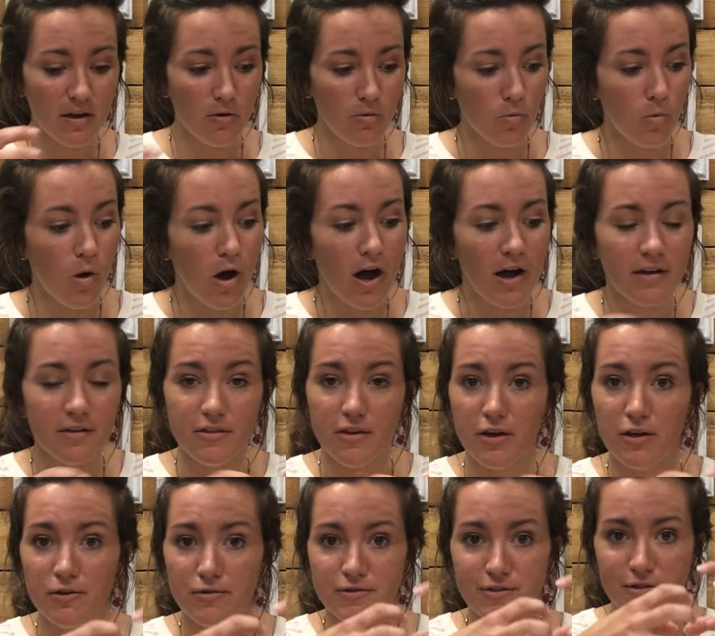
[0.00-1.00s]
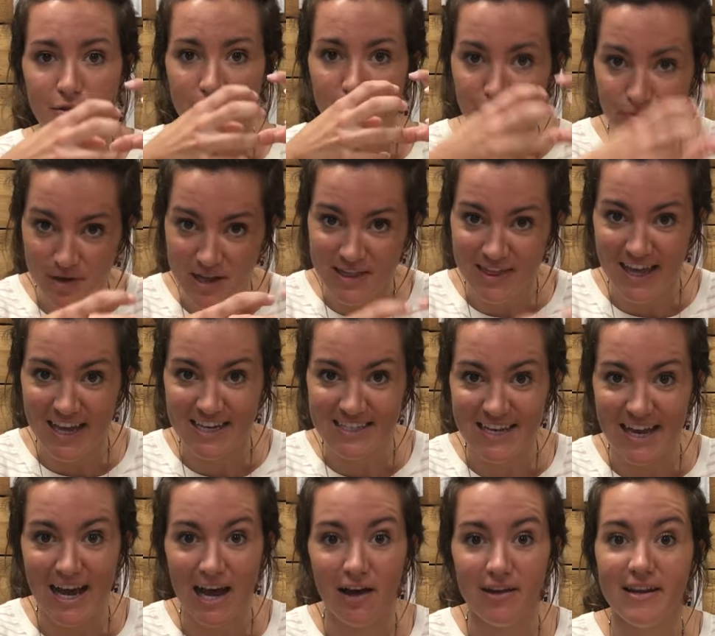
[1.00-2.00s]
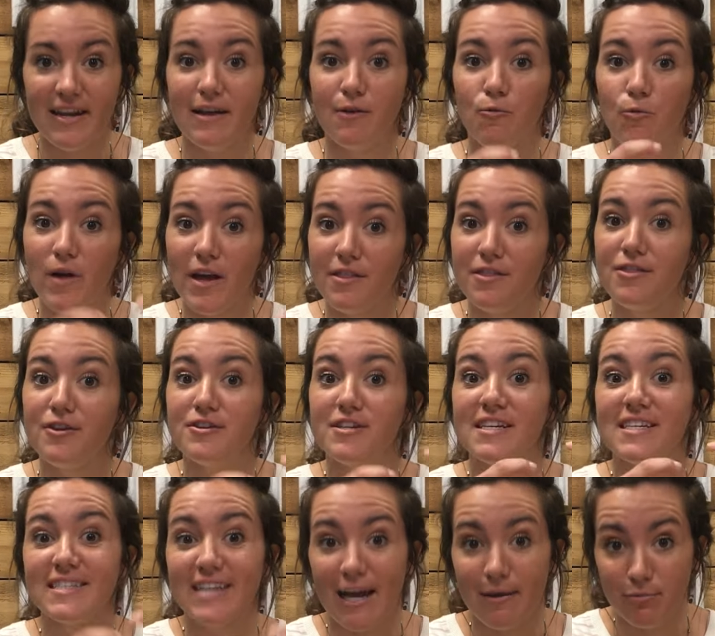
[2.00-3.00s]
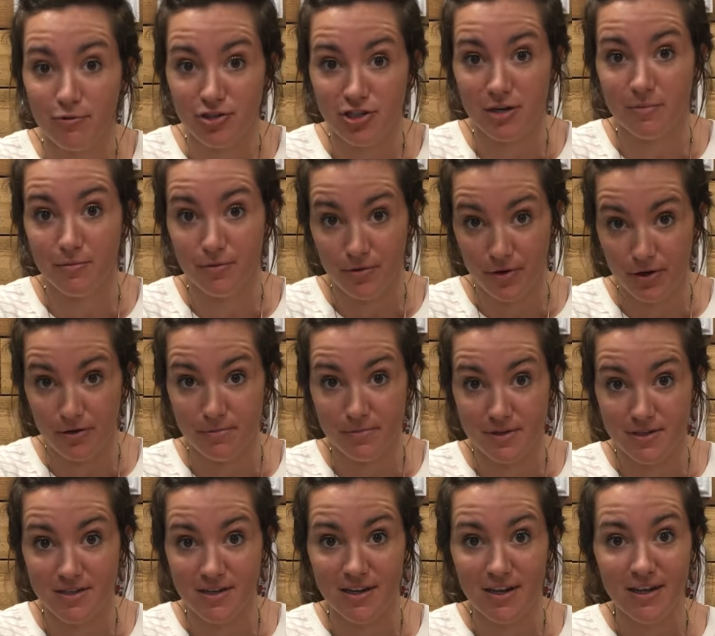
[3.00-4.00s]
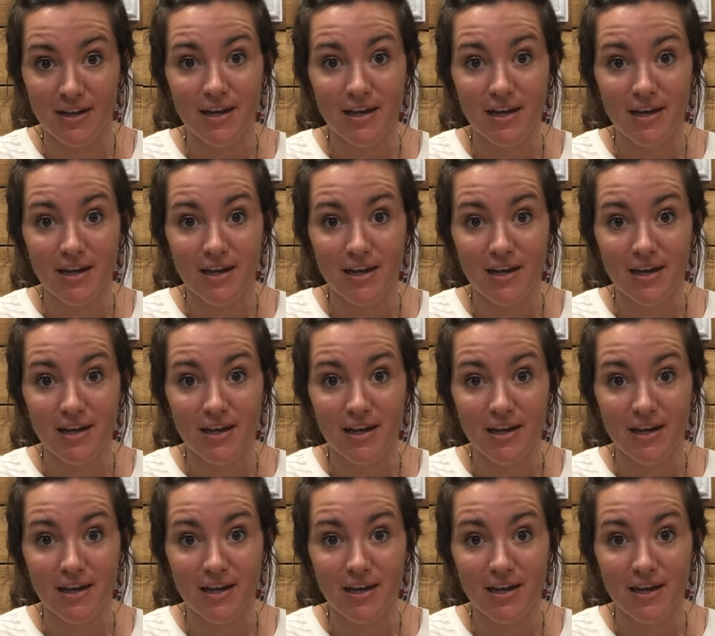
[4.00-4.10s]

walk those 3 things out with their discipleship groups.